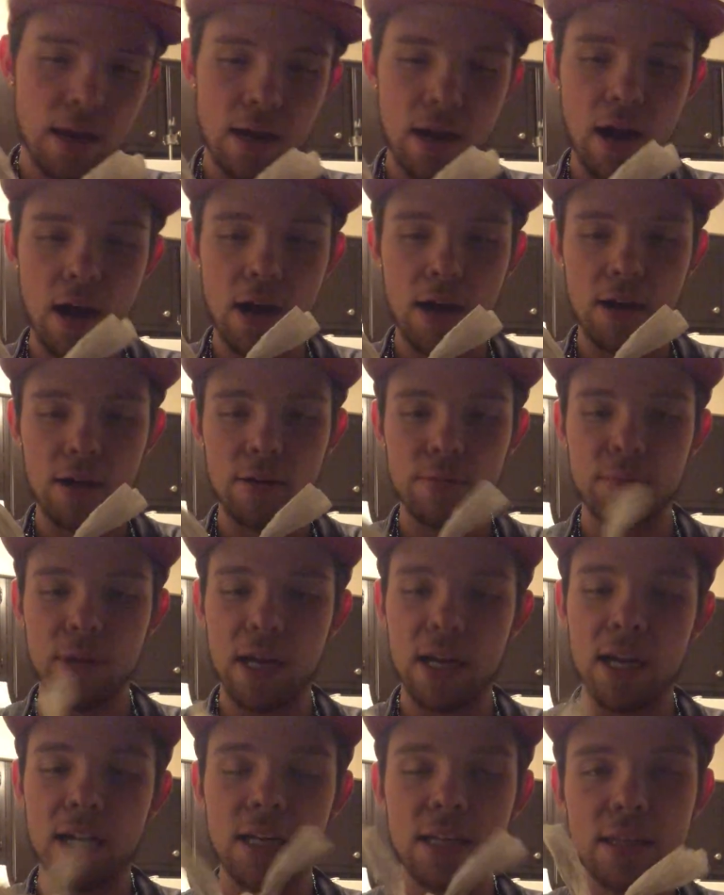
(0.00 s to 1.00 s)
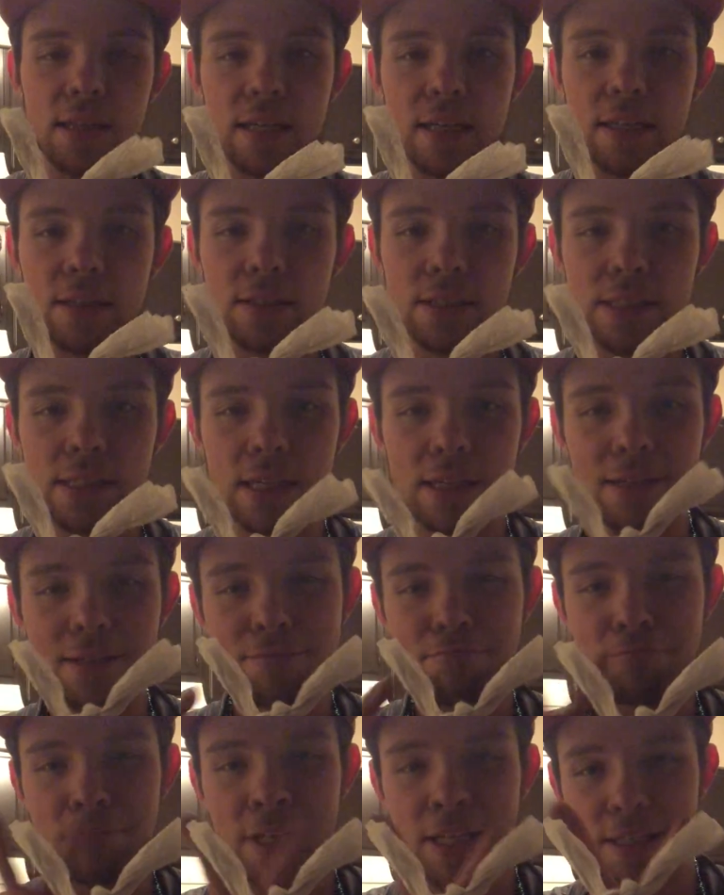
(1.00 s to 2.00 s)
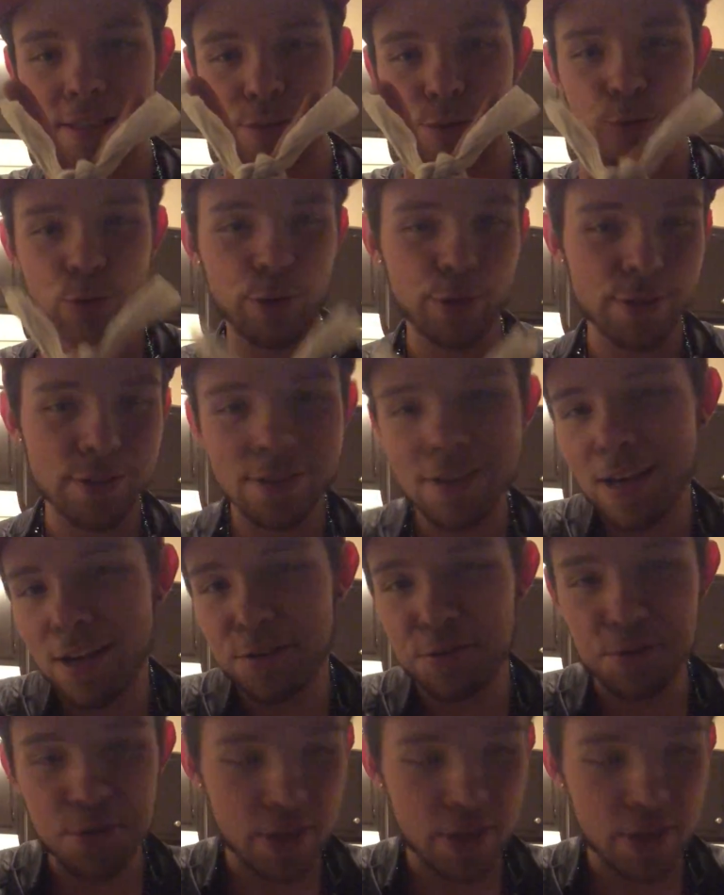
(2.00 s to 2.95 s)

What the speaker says: I kind of think it looks like he has horns. I don't